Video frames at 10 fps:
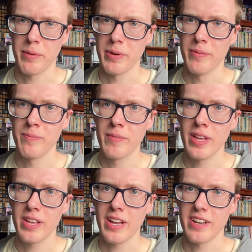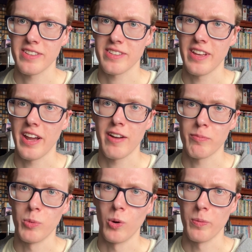But yeah, as I said, I have
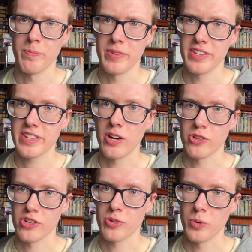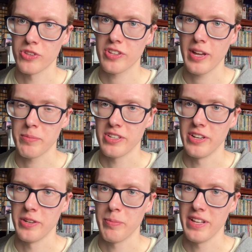more nostalgia towards Captain
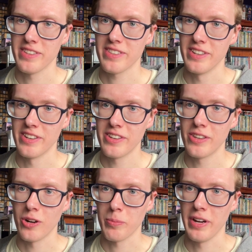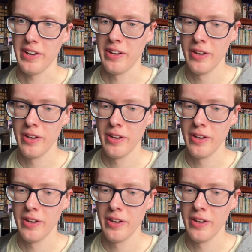Underpants than Dogman.